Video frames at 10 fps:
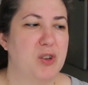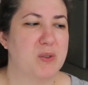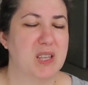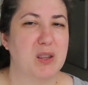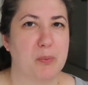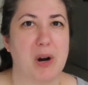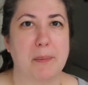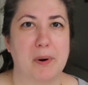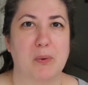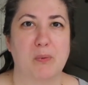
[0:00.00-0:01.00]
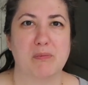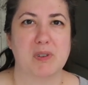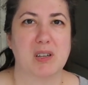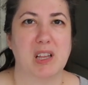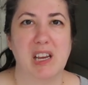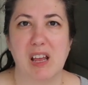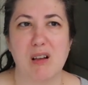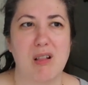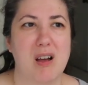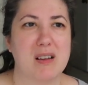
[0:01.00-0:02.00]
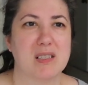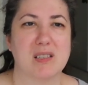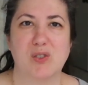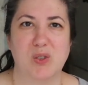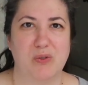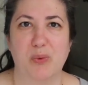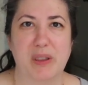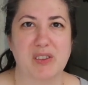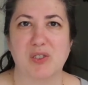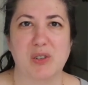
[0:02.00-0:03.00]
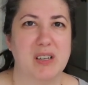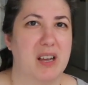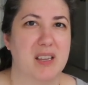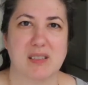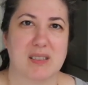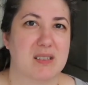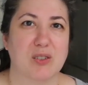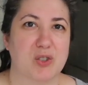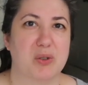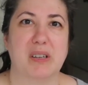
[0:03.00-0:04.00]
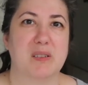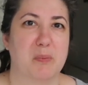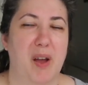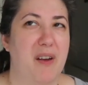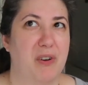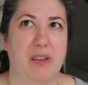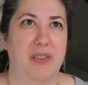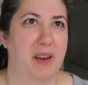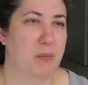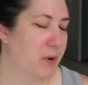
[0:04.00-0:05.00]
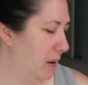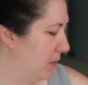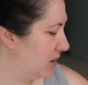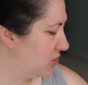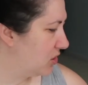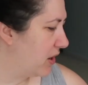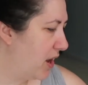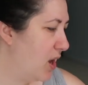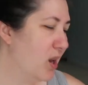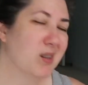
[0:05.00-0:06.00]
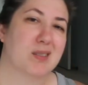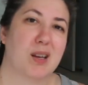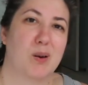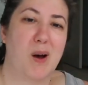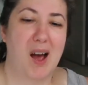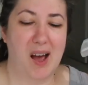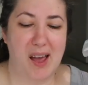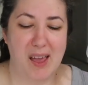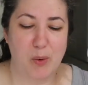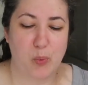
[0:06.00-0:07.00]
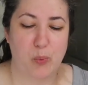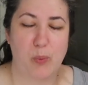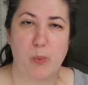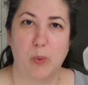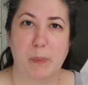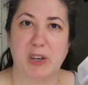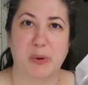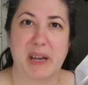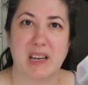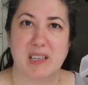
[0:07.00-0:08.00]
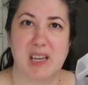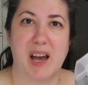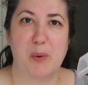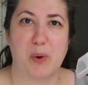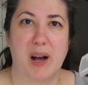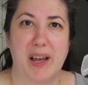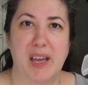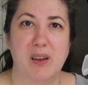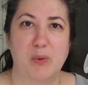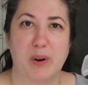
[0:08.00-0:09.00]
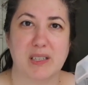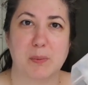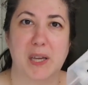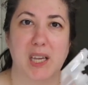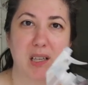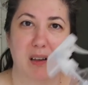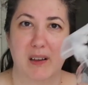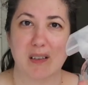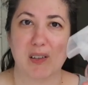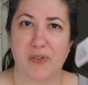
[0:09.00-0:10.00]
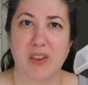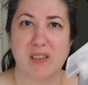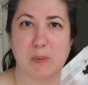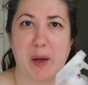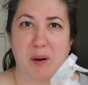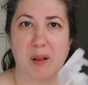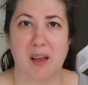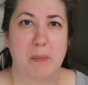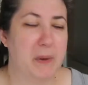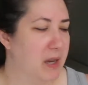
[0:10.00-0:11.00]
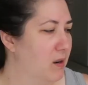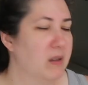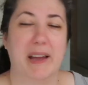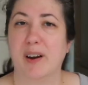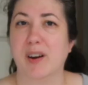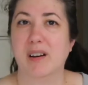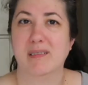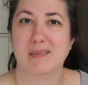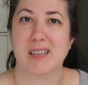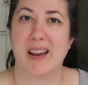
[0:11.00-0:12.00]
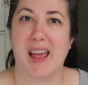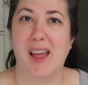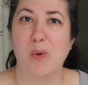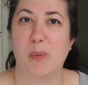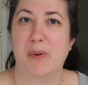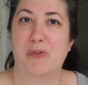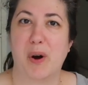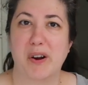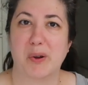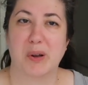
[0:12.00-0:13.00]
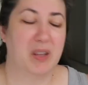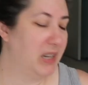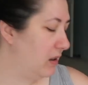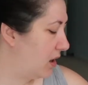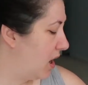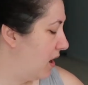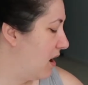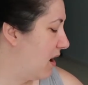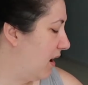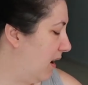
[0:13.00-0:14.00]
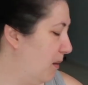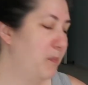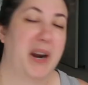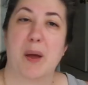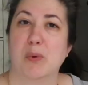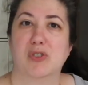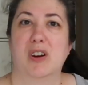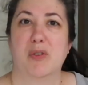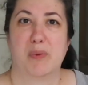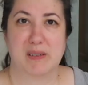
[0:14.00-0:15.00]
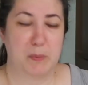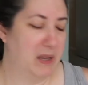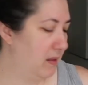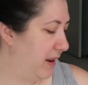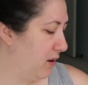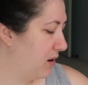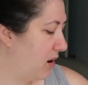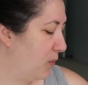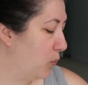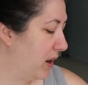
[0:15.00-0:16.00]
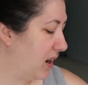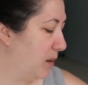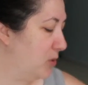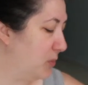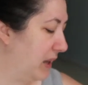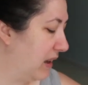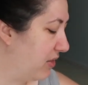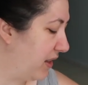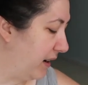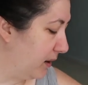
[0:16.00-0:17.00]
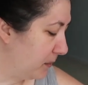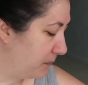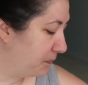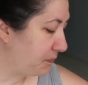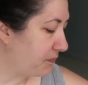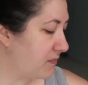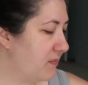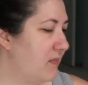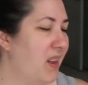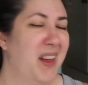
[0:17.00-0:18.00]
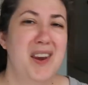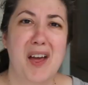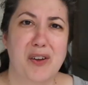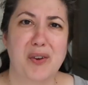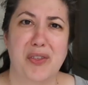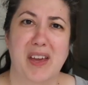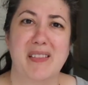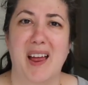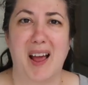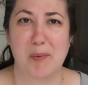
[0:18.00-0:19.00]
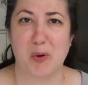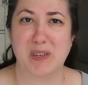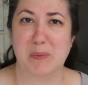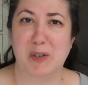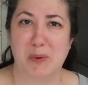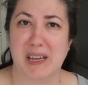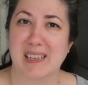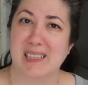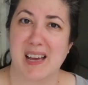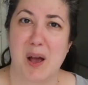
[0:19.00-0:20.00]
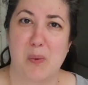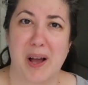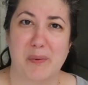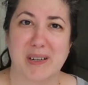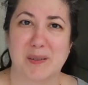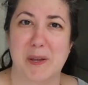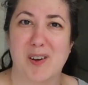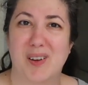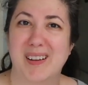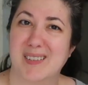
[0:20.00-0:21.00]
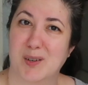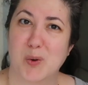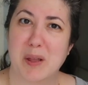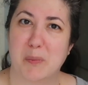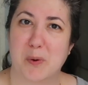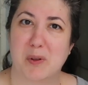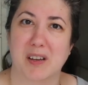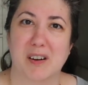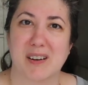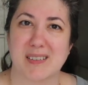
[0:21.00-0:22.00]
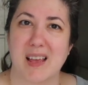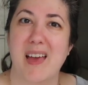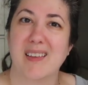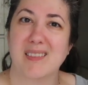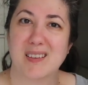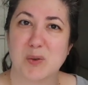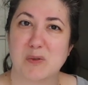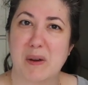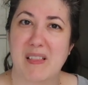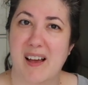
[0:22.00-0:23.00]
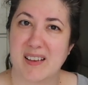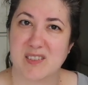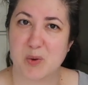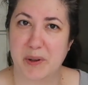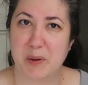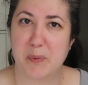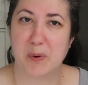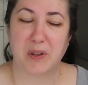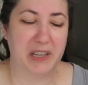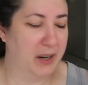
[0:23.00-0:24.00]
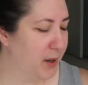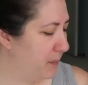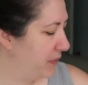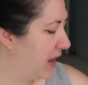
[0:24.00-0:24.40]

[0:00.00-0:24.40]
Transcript: using the proper cleaning cloths with the streak, it still streaked everything pretty much. So I will be doing a DIY recipe to fill this bottle up here later today before I go to clean, but I will share the recipe later on what I'm doing there. Another thing that I'm going to be doing a DIY recipe on is a toilet bowl cleaner, because this was my last toilet bowl cleaner